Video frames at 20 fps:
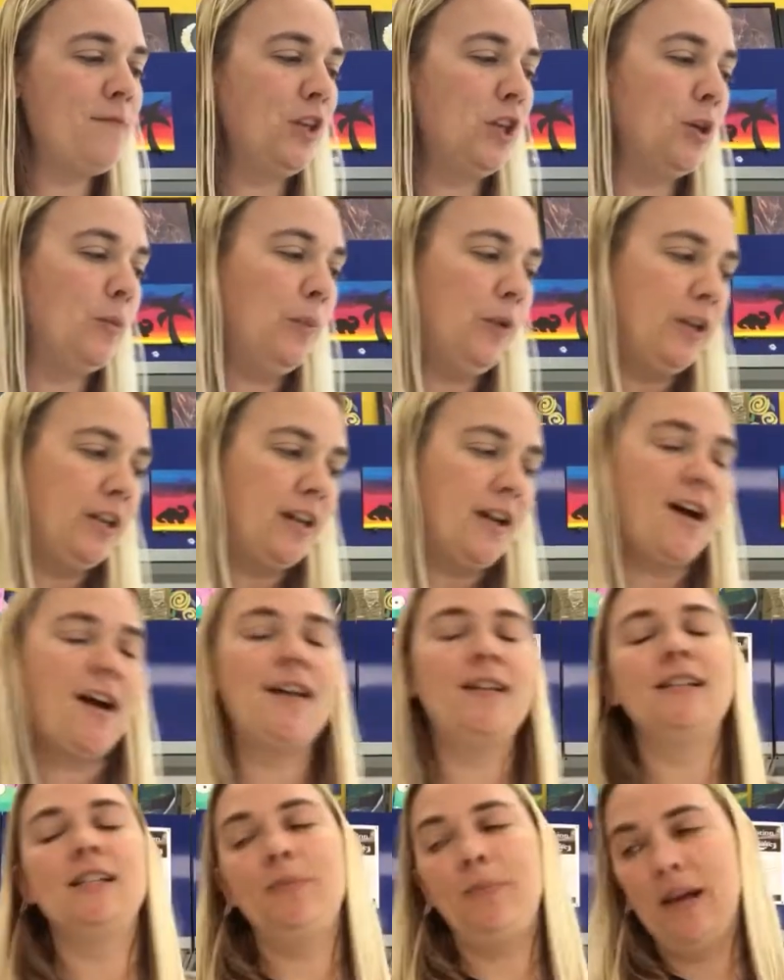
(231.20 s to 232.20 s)
you put it
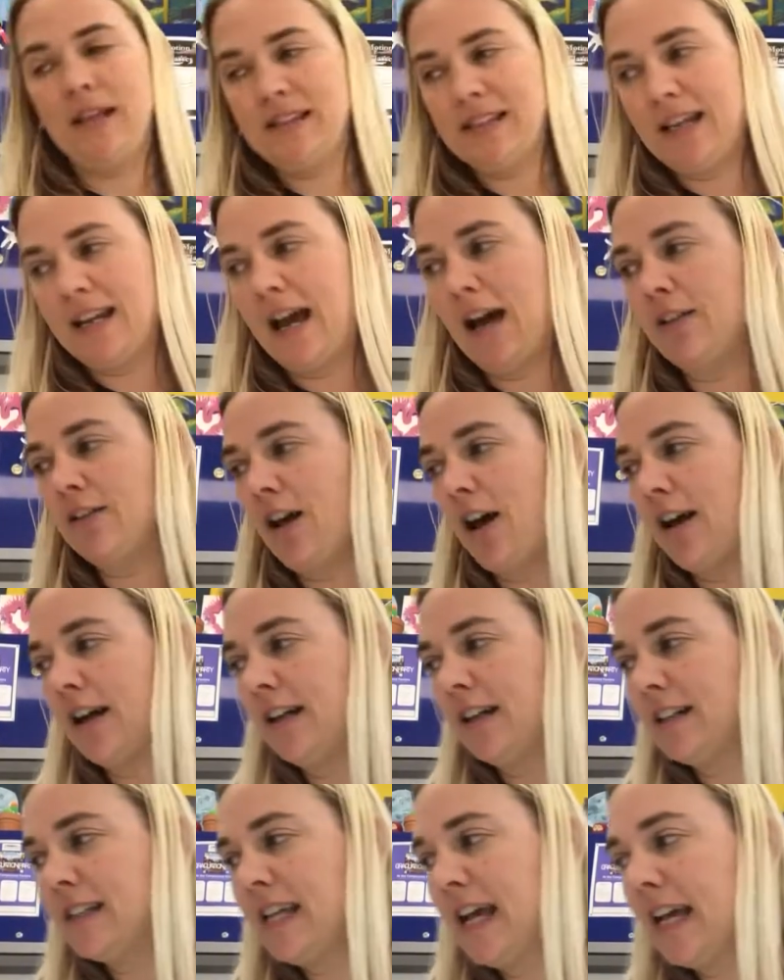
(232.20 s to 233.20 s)
on, depends on how long
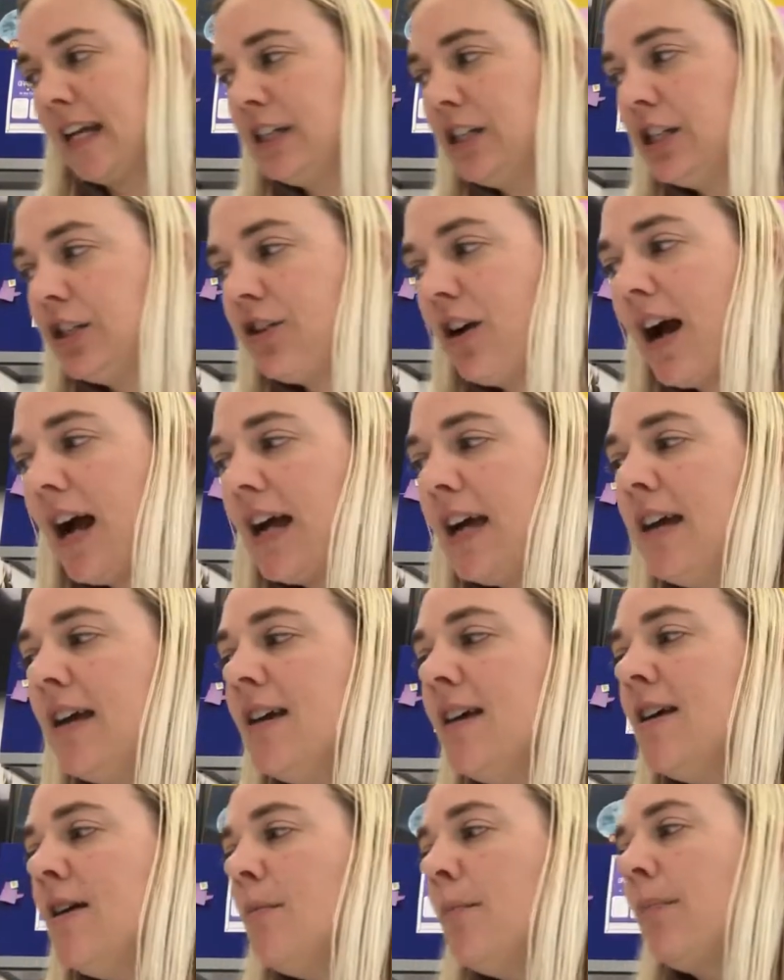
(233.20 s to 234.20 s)
it'll take to dry.
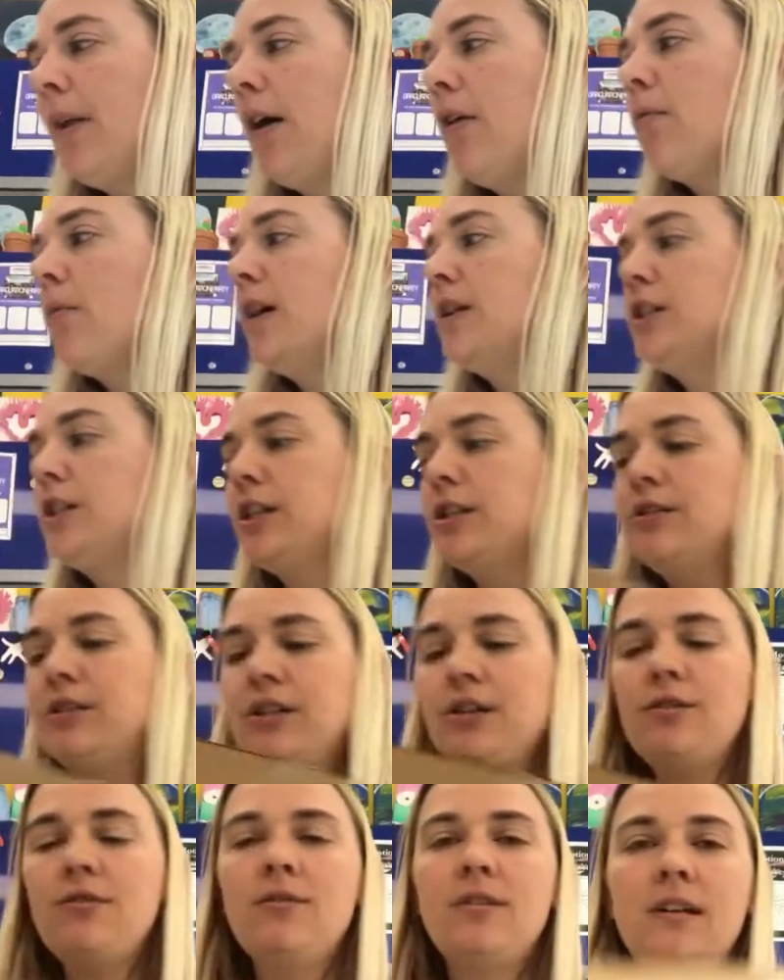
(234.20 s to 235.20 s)
But once you
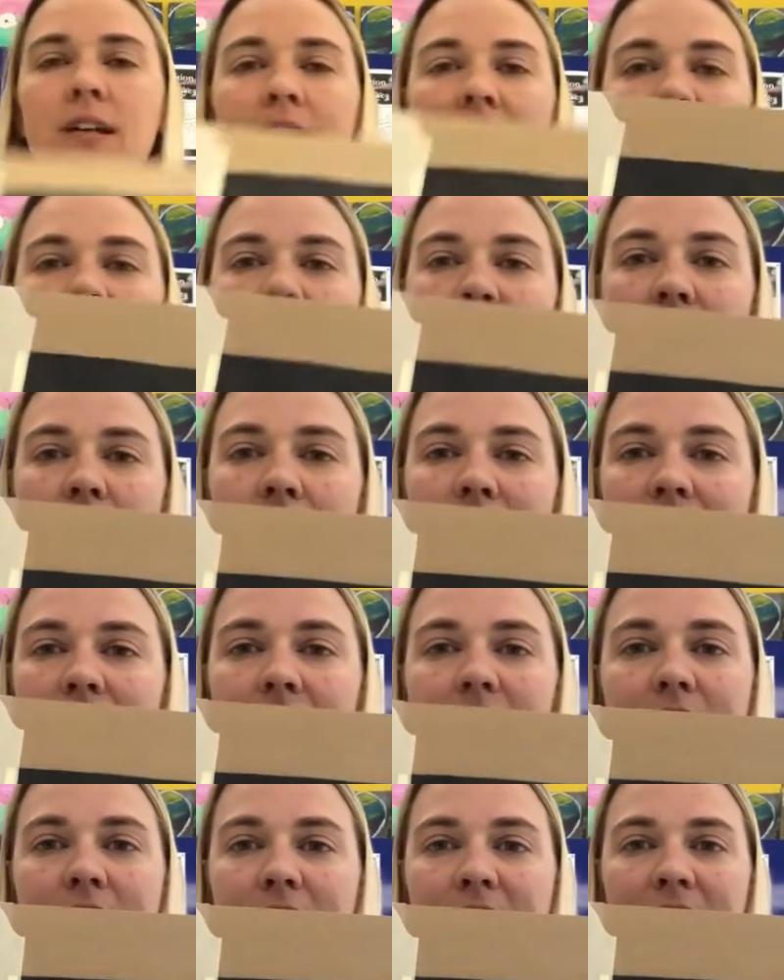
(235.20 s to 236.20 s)
do, it's going
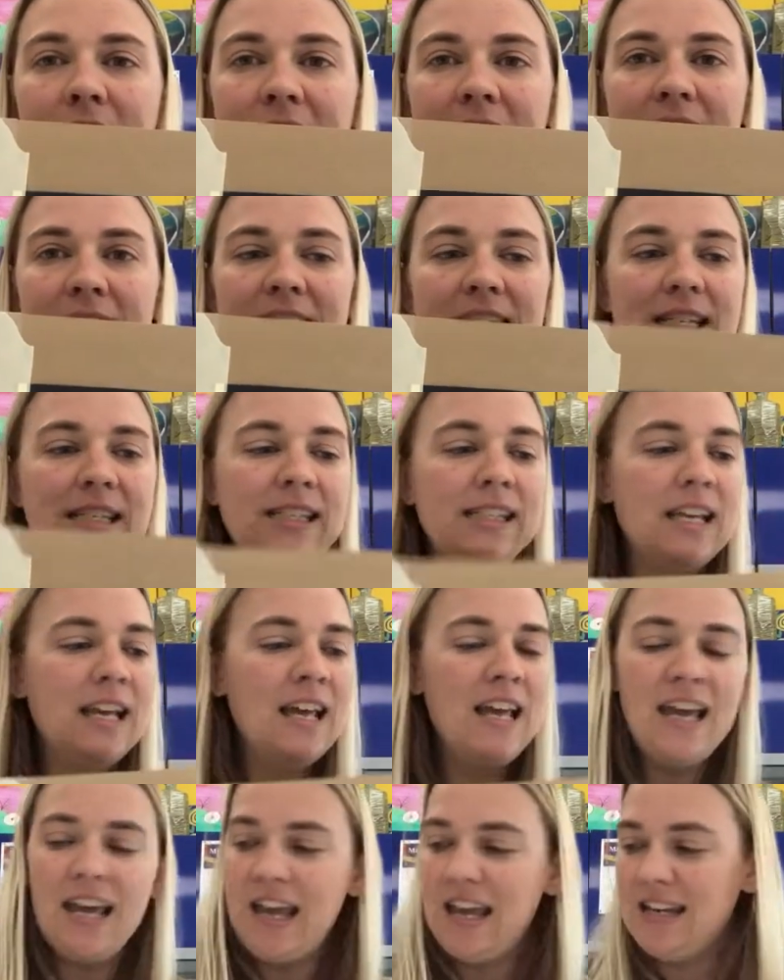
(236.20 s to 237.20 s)
to look like this,
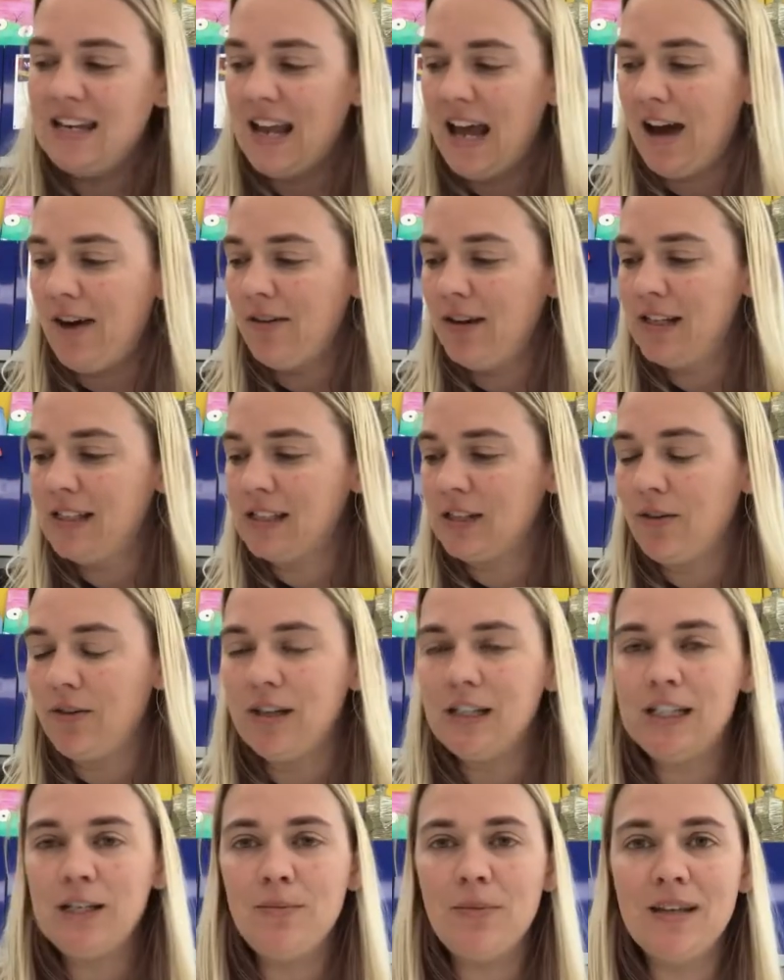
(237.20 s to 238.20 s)
and now it's
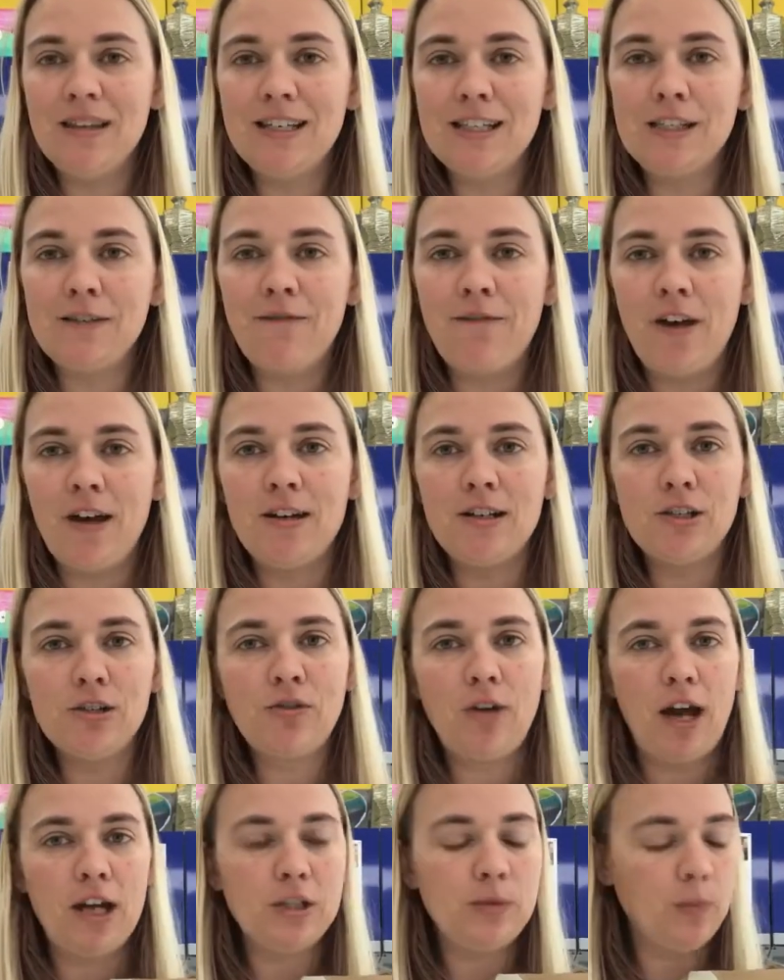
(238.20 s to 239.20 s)
going to be this fun
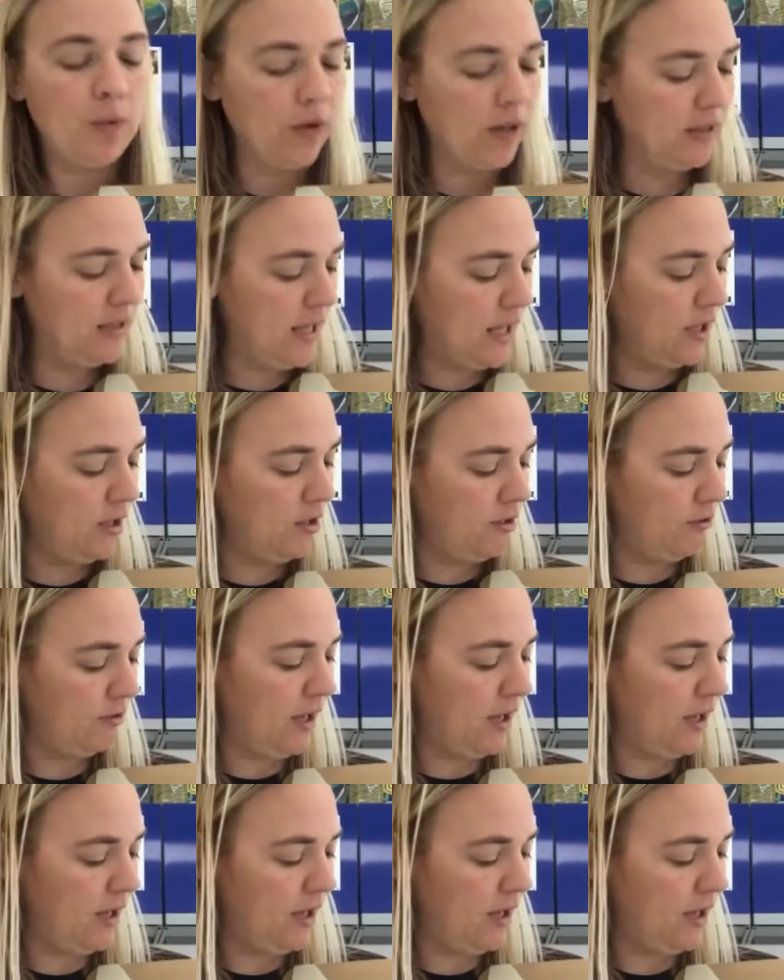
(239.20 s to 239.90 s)
scratch board that you